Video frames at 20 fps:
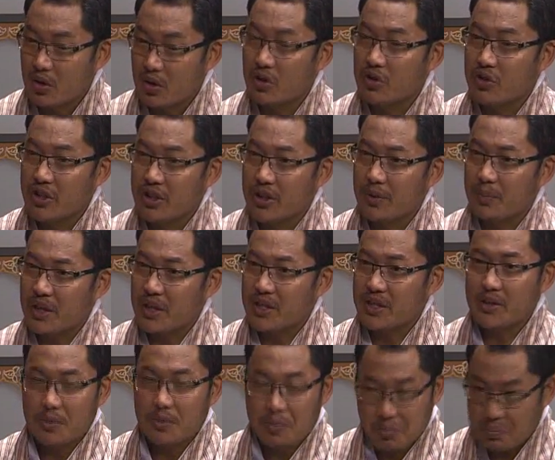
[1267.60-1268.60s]
Already in the
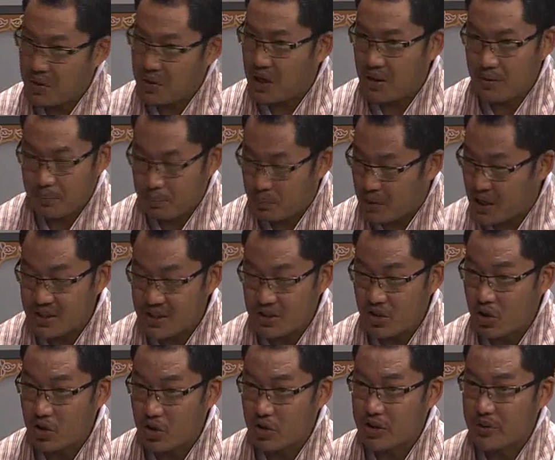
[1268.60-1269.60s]
process. Plans
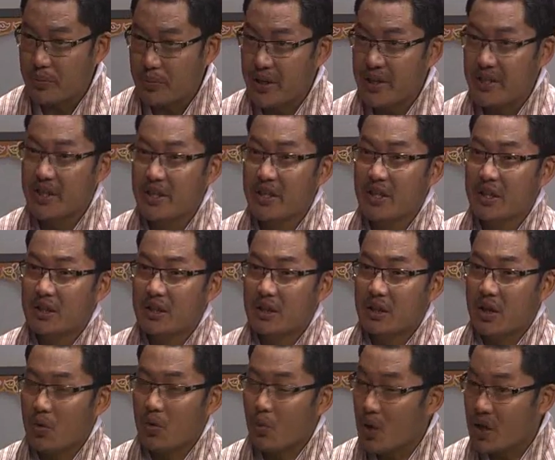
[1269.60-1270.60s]
are already made.
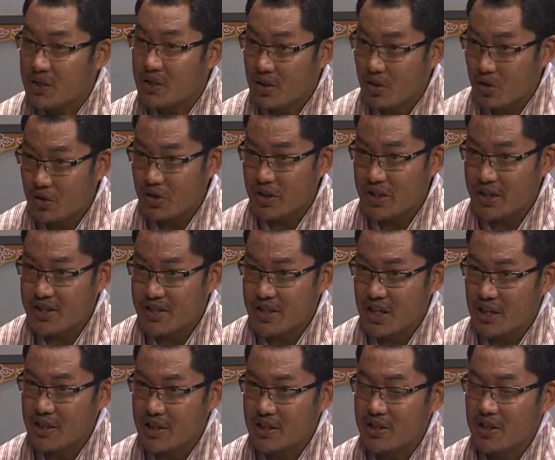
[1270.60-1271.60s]
Works are already
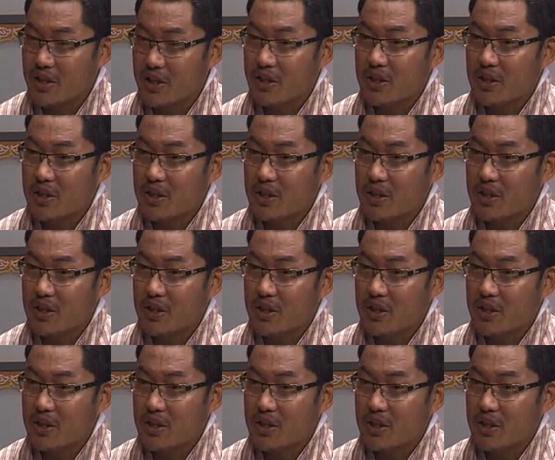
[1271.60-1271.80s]
started.